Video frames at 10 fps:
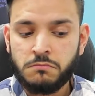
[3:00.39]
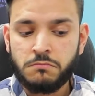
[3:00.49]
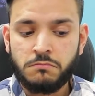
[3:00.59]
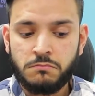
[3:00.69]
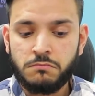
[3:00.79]

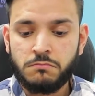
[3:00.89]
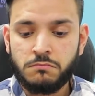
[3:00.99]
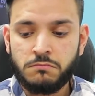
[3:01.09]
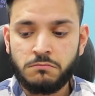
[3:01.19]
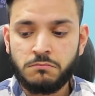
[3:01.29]

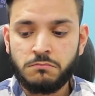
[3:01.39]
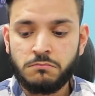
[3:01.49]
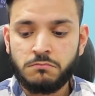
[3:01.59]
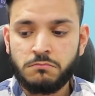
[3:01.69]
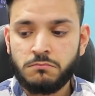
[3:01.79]

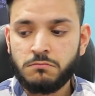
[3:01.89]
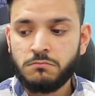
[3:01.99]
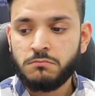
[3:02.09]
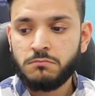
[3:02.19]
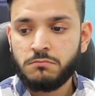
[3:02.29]

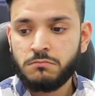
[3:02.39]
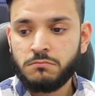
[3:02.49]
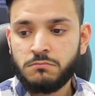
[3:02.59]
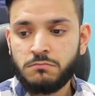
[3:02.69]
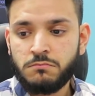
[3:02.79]

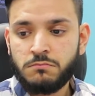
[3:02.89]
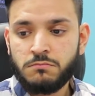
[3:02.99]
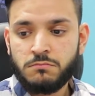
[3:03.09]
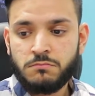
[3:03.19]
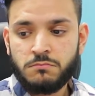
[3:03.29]

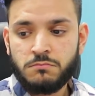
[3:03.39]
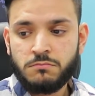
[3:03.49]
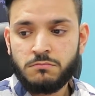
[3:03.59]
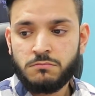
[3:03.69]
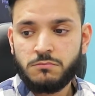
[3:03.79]

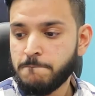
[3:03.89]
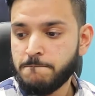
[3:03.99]
This person isn't speaking.